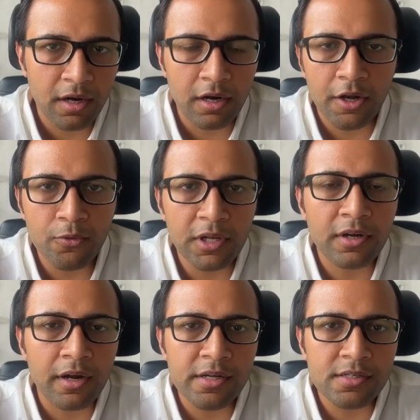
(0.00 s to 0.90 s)
dual
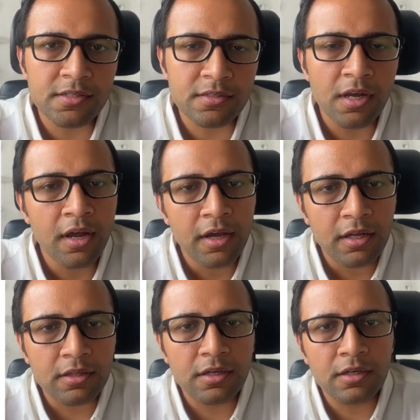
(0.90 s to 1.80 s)
conditions,
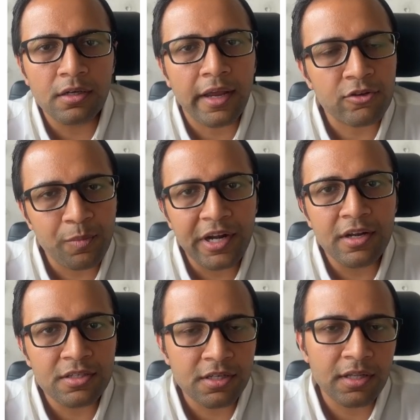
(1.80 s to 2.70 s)
the
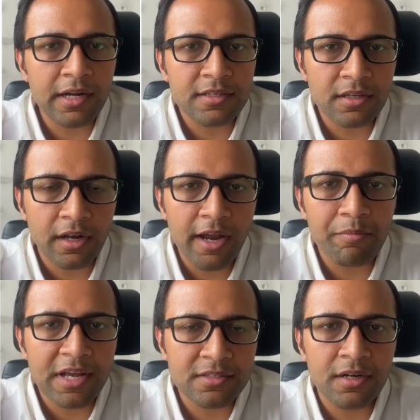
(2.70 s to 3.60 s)
expenditure that is
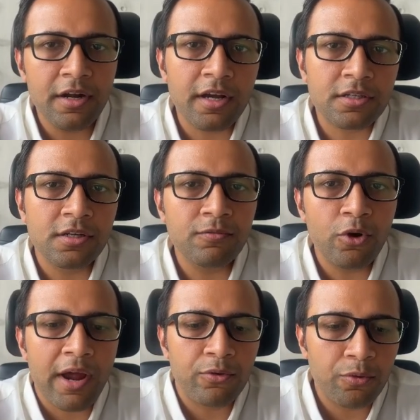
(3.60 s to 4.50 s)
claimed as a deduction
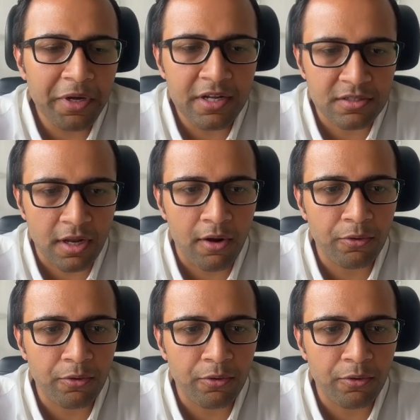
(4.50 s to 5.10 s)
would have to be disallowed.